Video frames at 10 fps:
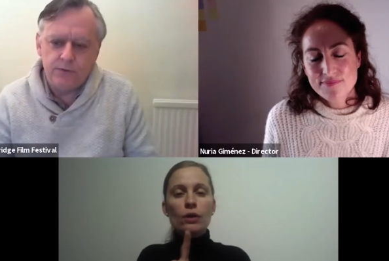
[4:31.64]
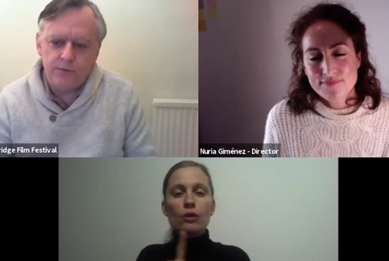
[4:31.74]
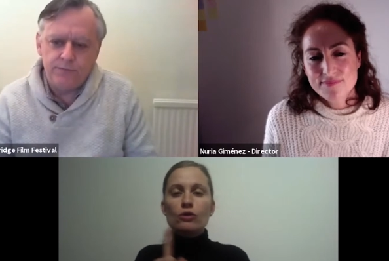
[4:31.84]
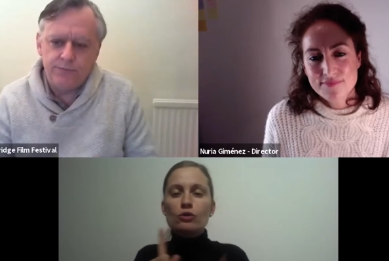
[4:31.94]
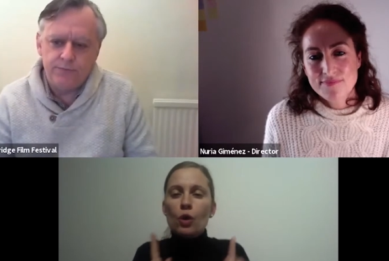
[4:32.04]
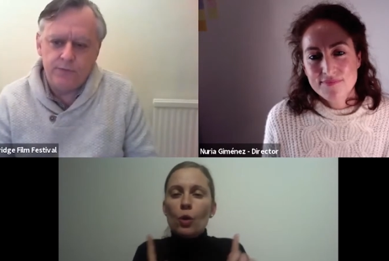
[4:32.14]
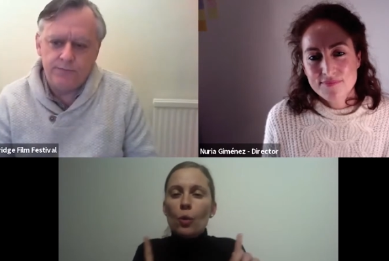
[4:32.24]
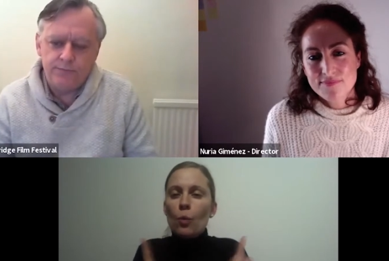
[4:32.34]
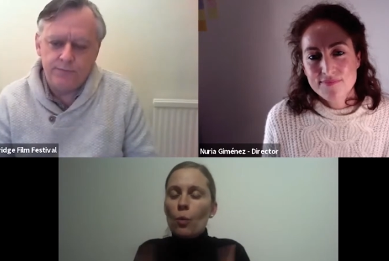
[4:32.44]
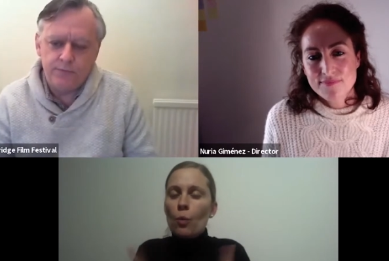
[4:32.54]
Speaker 1: of,
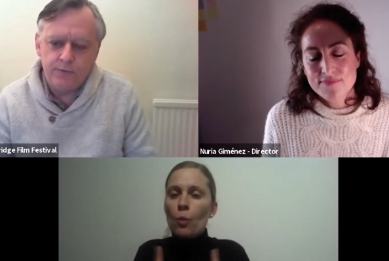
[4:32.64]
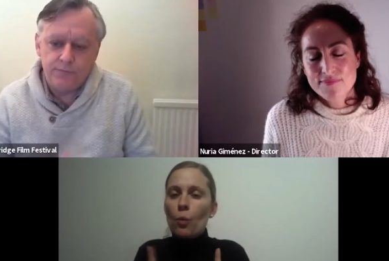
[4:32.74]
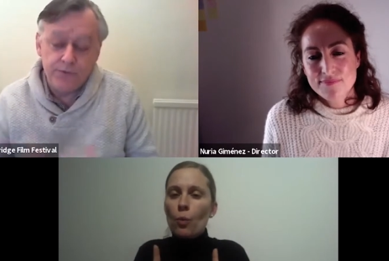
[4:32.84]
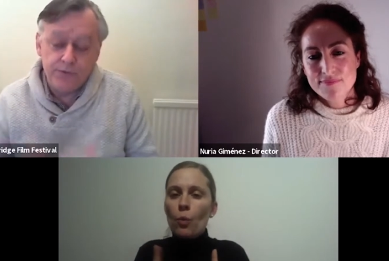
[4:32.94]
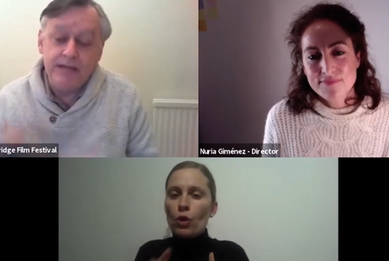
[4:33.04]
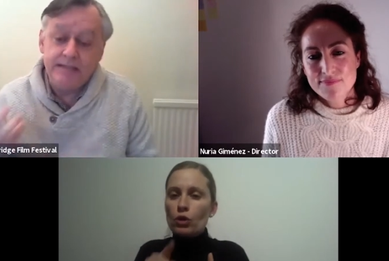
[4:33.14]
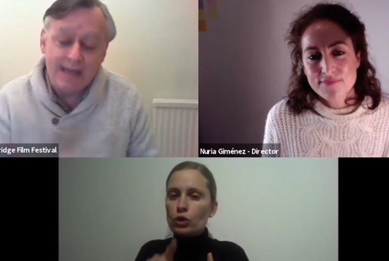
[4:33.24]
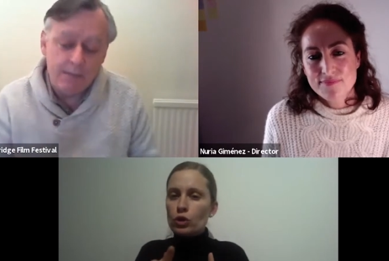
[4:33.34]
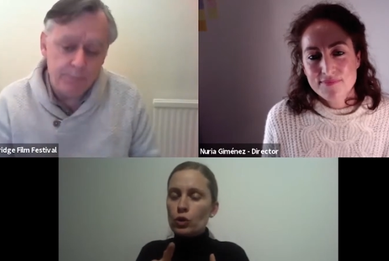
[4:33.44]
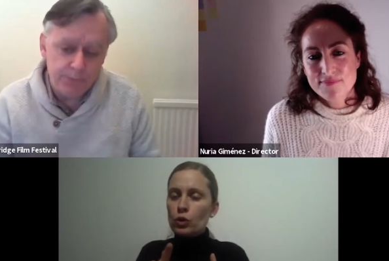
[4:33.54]
of, of really
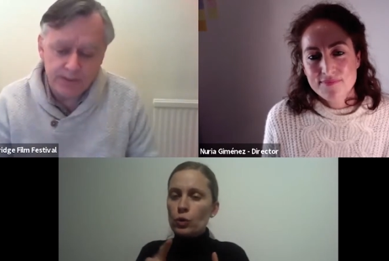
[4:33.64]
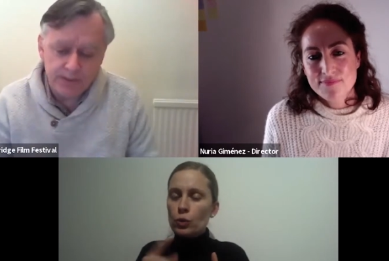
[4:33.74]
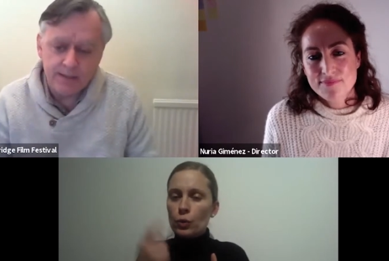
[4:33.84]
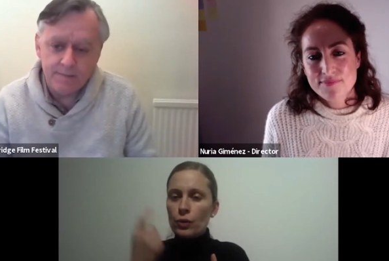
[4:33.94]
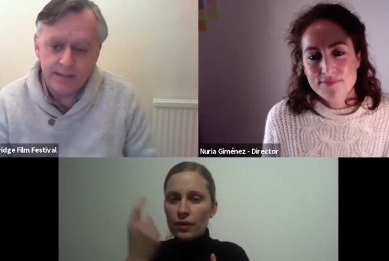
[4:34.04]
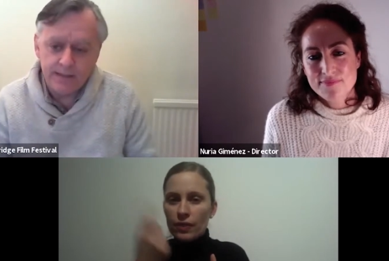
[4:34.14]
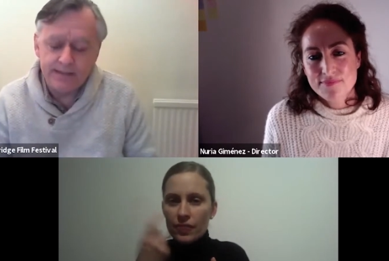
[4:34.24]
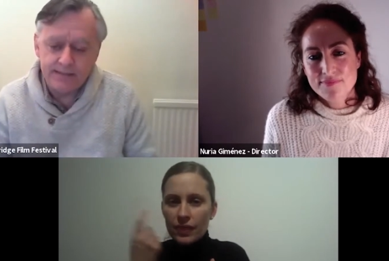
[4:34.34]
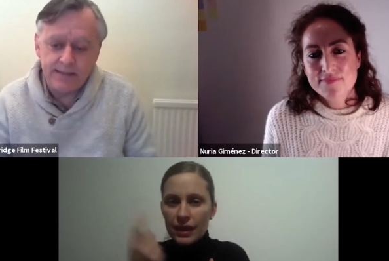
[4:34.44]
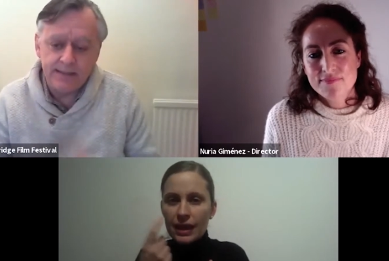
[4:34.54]
championing
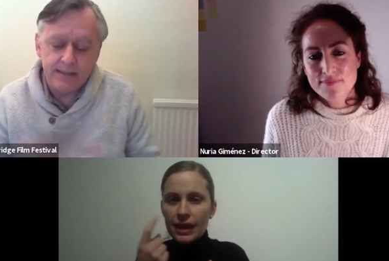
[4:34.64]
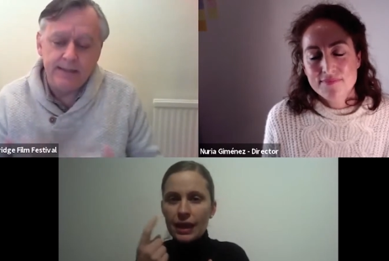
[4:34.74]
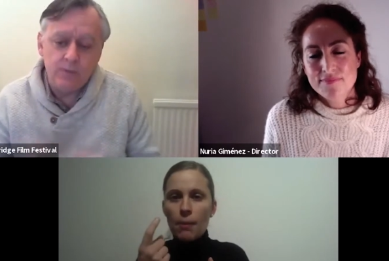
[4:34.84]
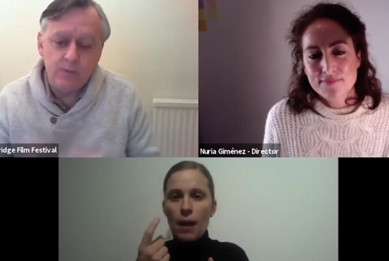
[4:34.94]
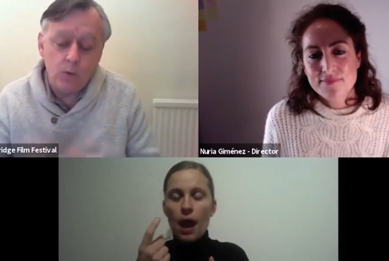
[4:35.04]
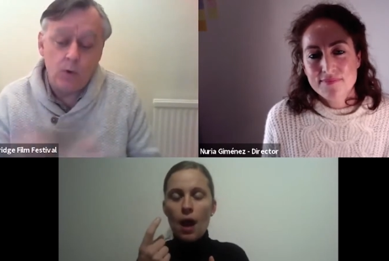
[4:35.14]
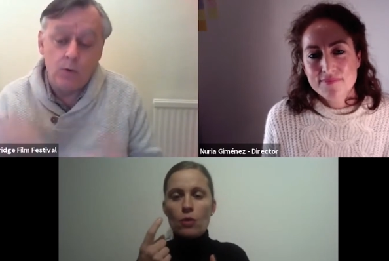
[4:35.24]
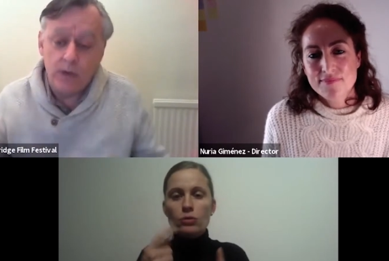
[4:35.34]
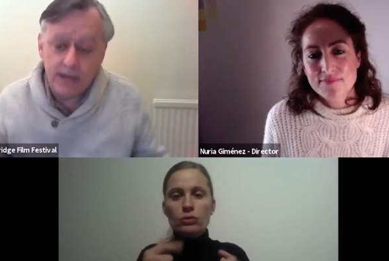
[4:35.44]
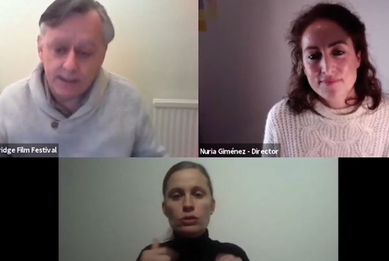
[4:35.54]
this in a, in a world
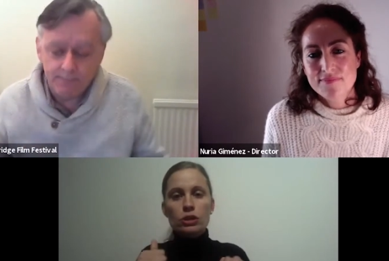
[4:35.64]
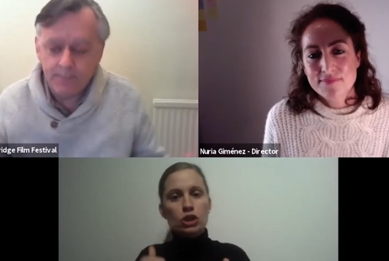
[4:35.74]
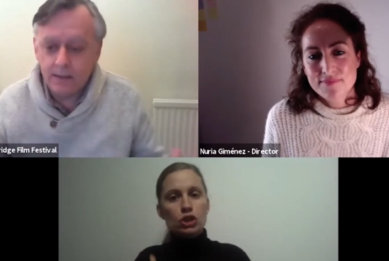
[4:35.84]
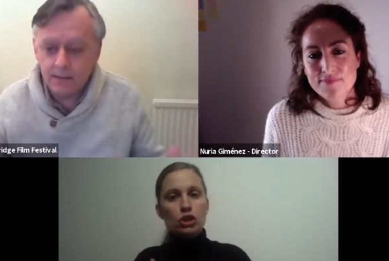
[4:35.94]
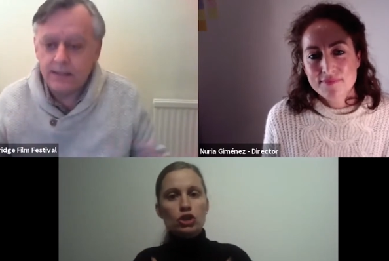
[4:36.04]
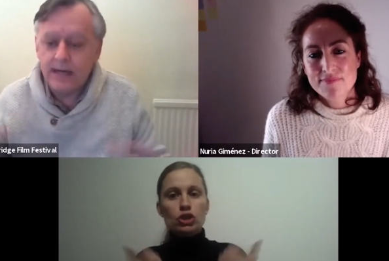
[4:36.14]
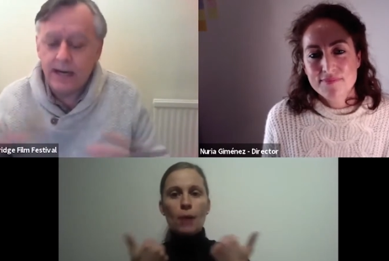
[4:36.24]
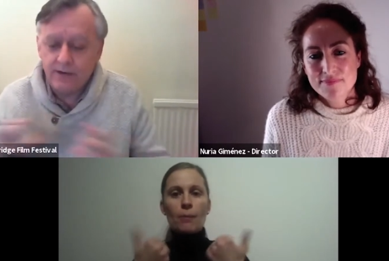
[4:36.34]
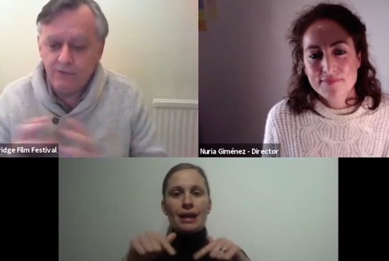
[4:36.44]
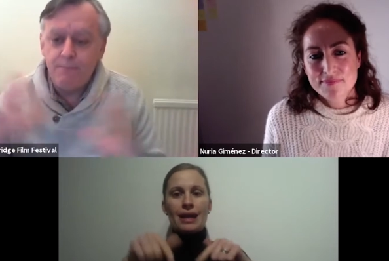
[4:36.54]
where the kind
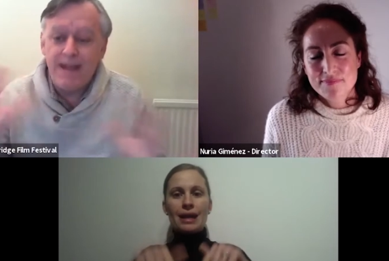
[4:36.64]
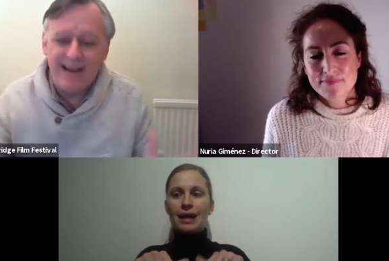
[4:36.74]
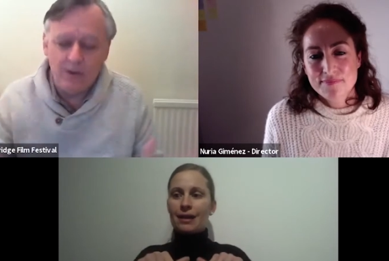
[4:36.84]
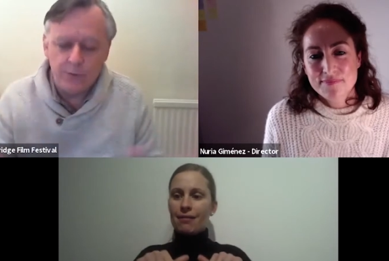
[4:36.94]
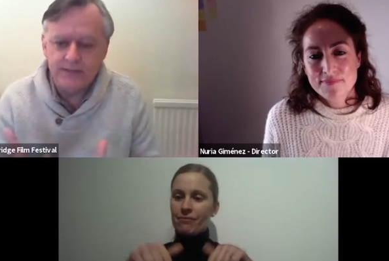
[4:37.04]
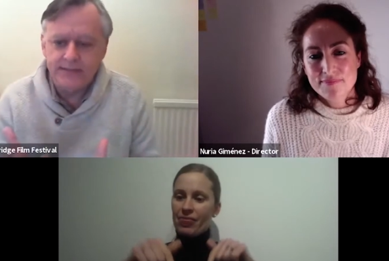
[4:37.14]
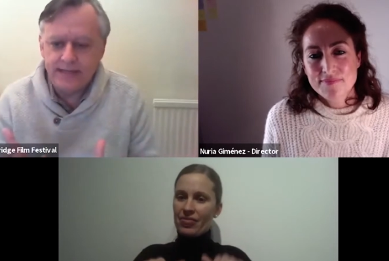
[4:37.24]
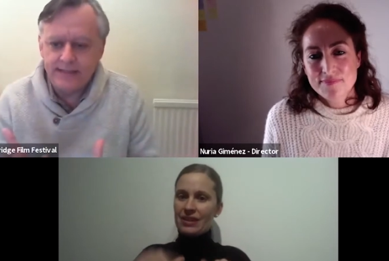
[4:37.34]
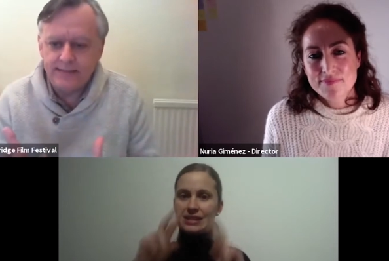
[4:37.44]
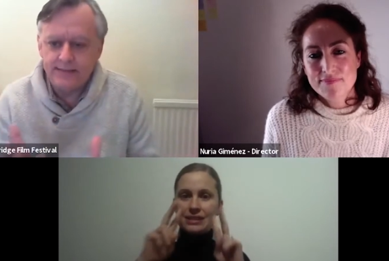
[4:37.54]
of male
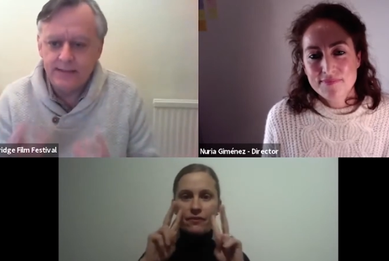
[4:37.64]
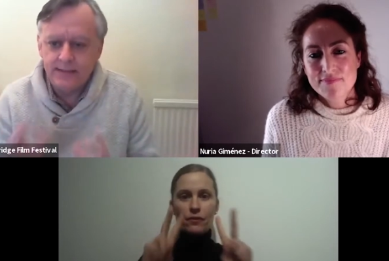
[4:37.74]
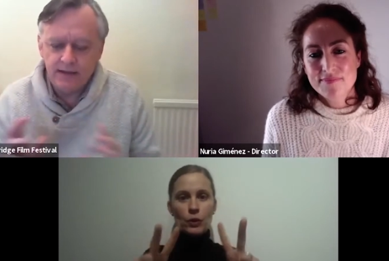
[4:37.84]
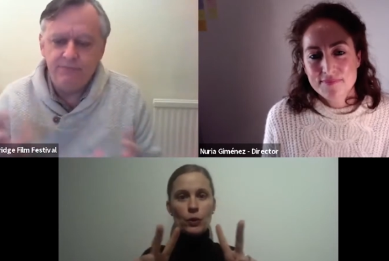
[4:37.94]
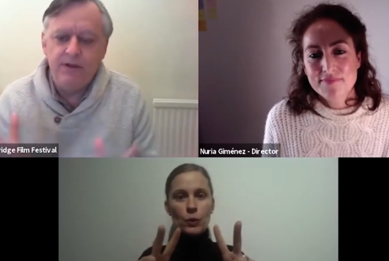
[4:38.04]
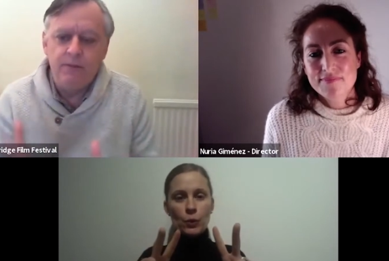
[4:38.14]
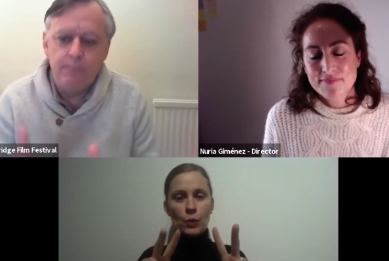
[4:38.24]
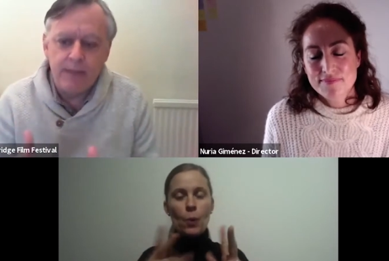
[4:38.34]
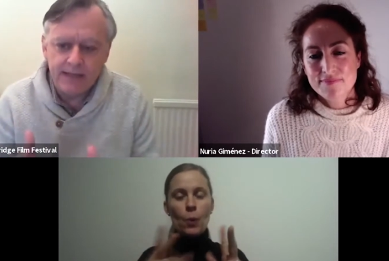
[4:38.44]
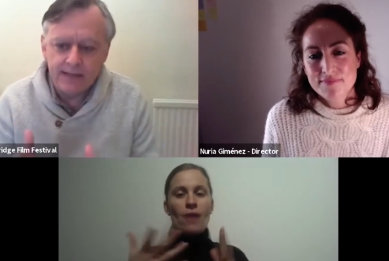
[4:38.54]
orientated
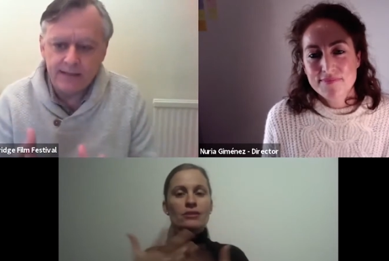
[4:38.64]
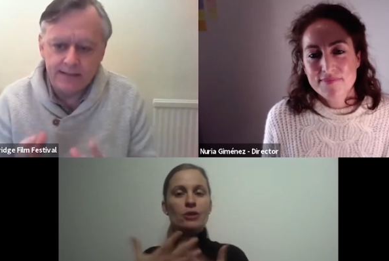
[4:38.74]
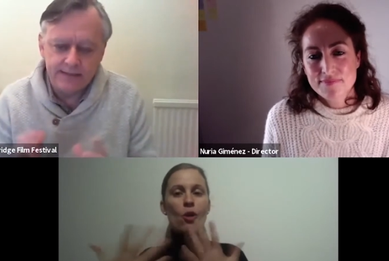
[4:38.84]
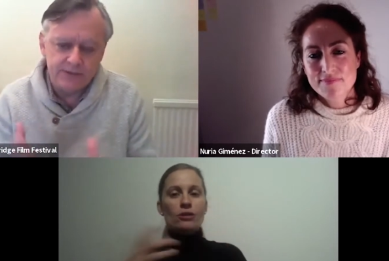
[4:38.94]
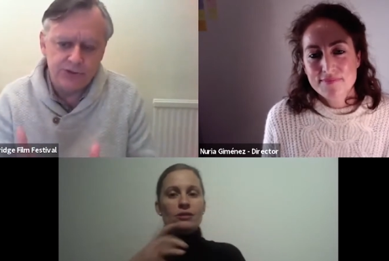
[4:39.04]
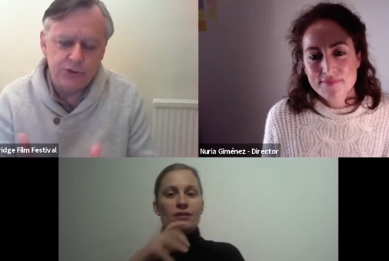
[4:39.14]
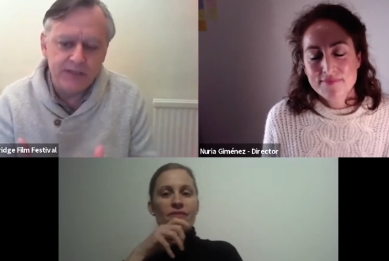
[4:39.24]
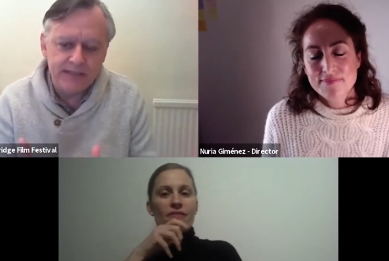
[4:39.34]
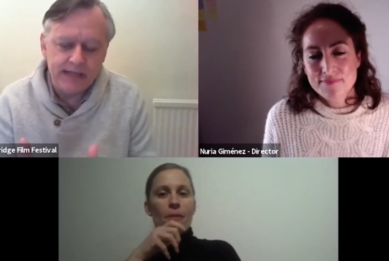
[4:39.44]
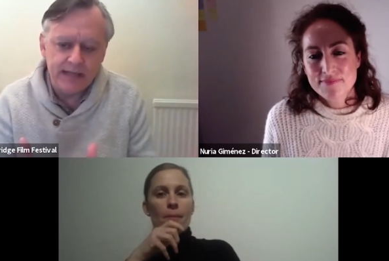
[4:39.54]
filmmaking and
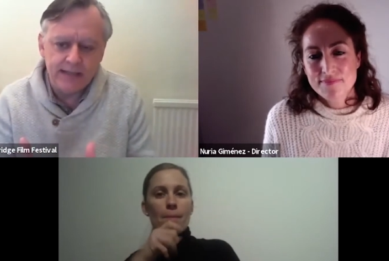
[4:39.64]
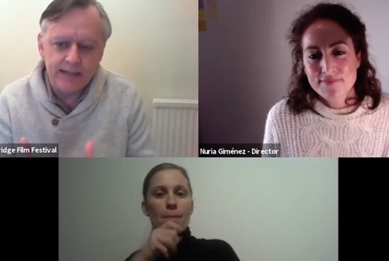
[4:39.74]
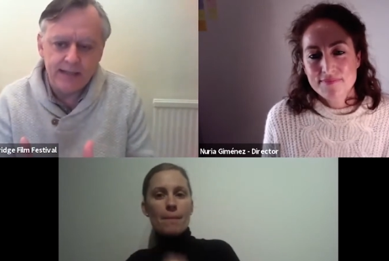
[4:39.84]
storytelling